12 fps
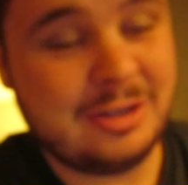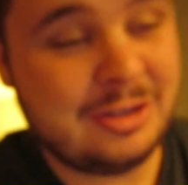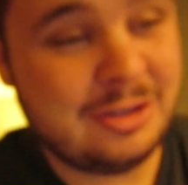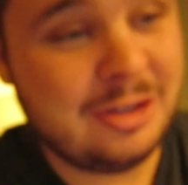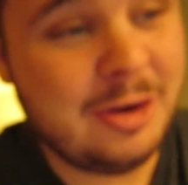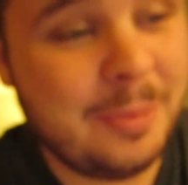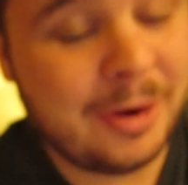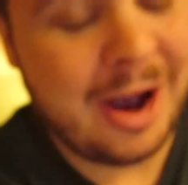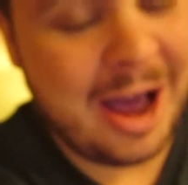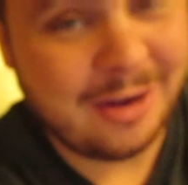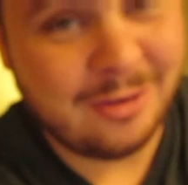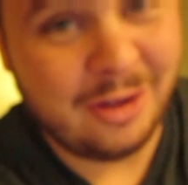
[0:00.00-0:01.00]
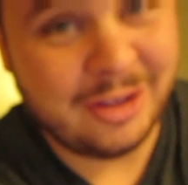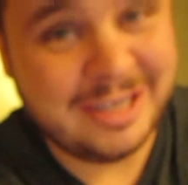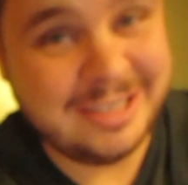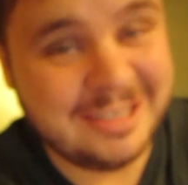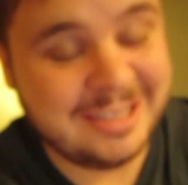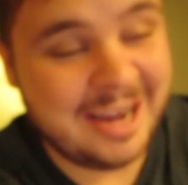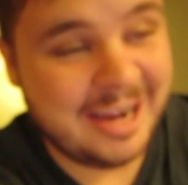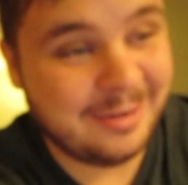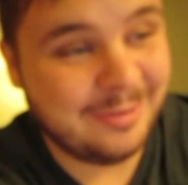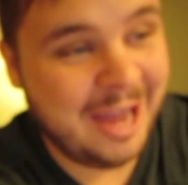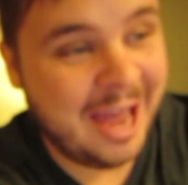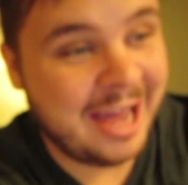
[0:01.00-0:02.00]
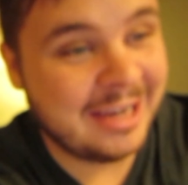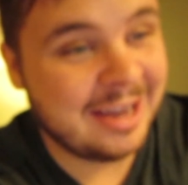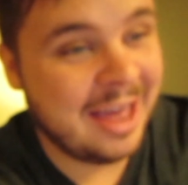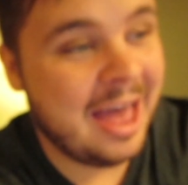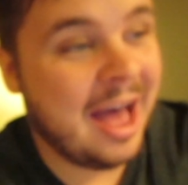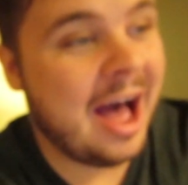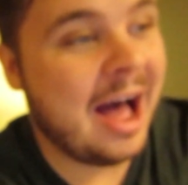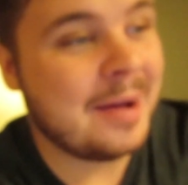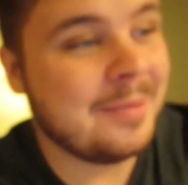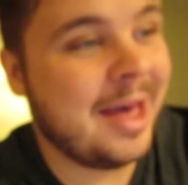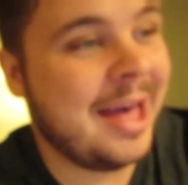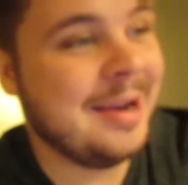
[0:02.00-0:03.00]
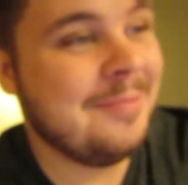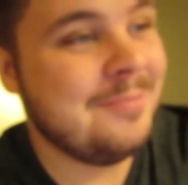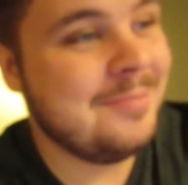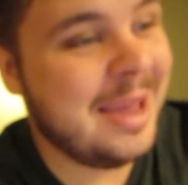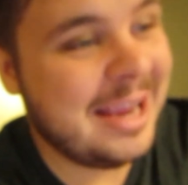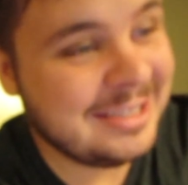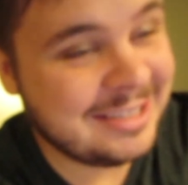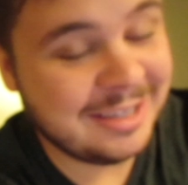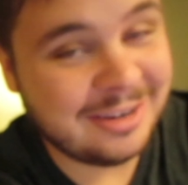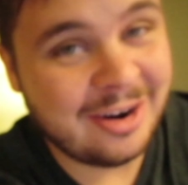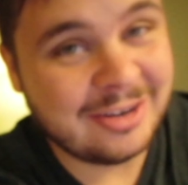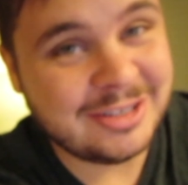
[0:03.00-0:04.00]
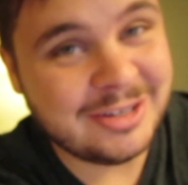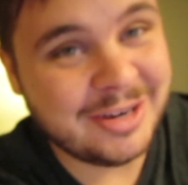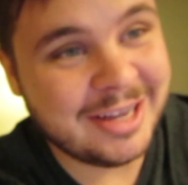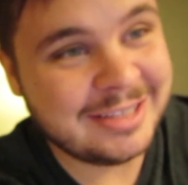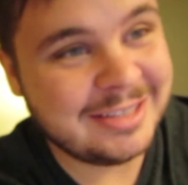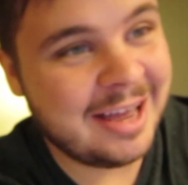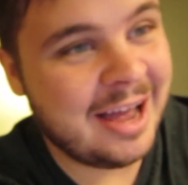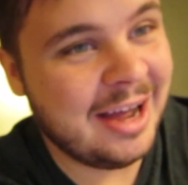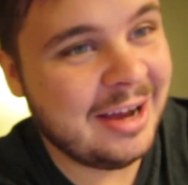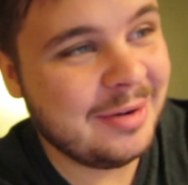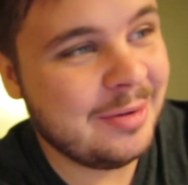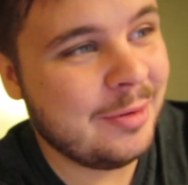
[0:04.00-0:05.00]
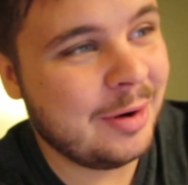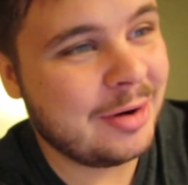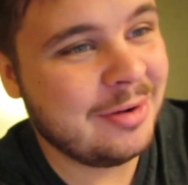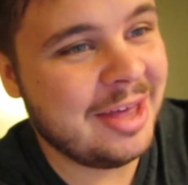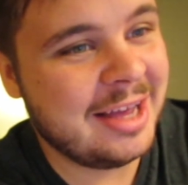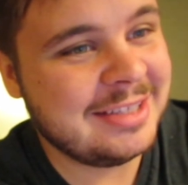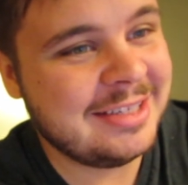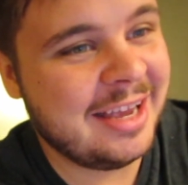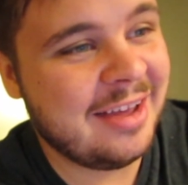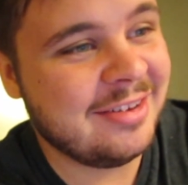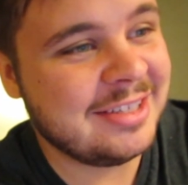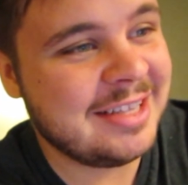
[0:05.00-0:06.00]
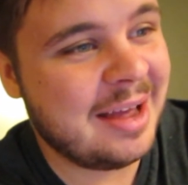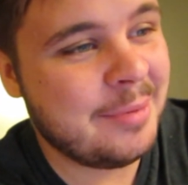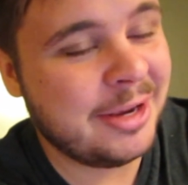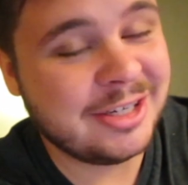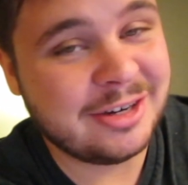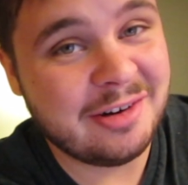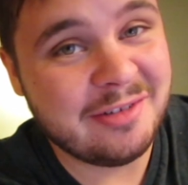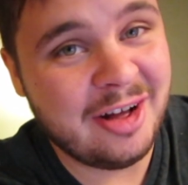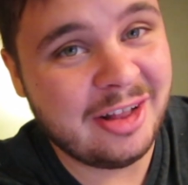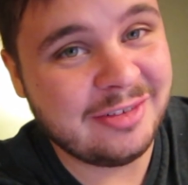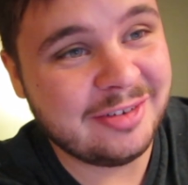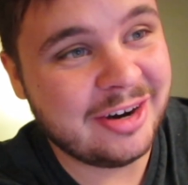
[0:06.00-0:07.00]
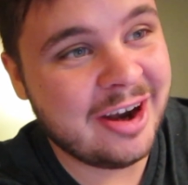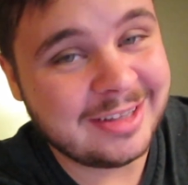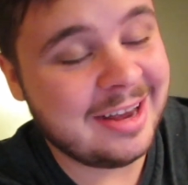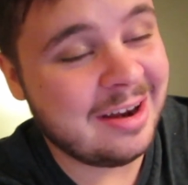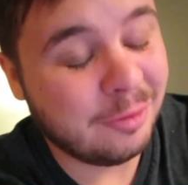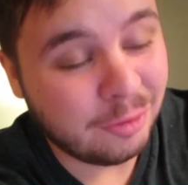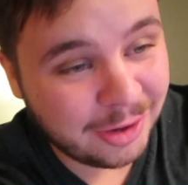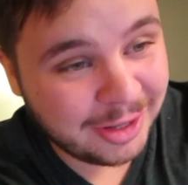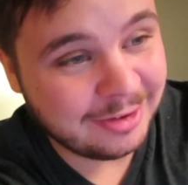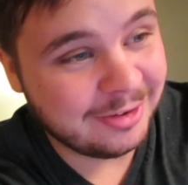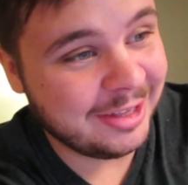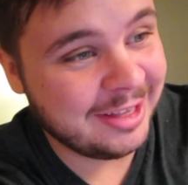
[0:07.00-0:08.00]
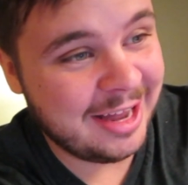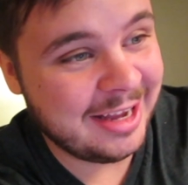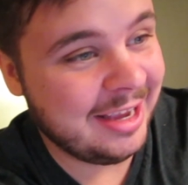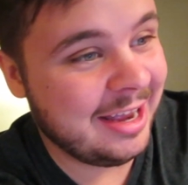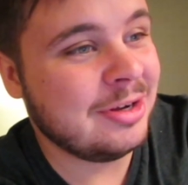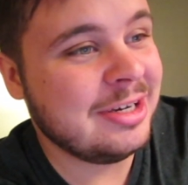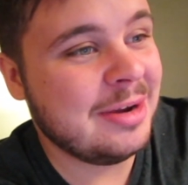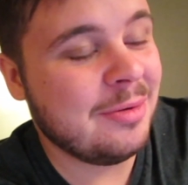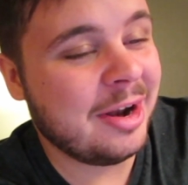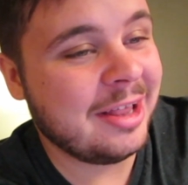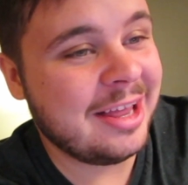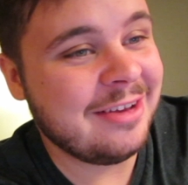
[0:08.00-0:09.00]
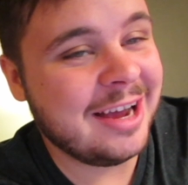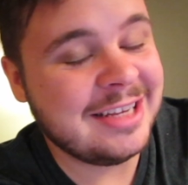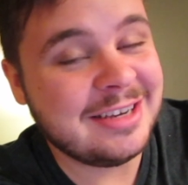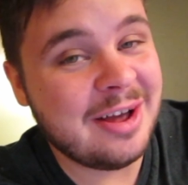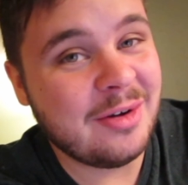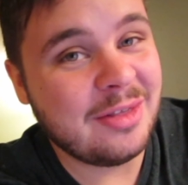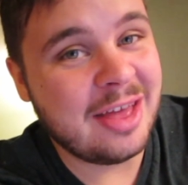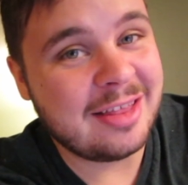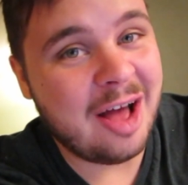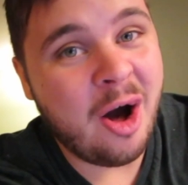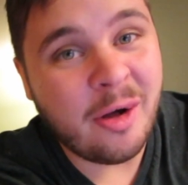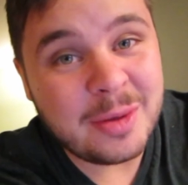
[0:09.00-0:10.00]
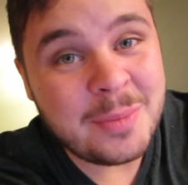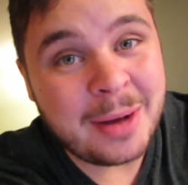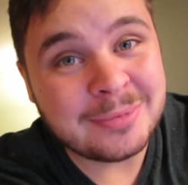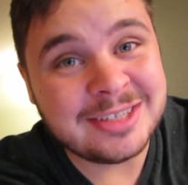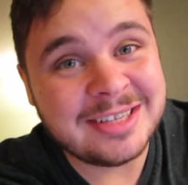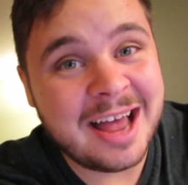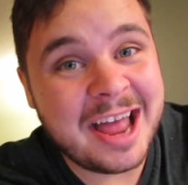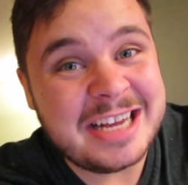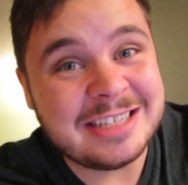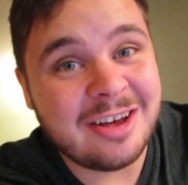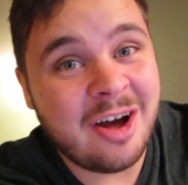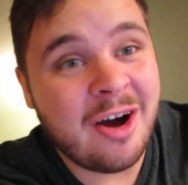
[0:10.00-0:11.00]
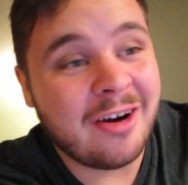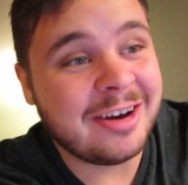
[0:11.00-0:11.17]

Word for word: Super high quality design. We had um, an amazing cartoonist uh, work with us to give us that picture of Oliver. I really, really like it. I did want to let you guys know that Olipop designs are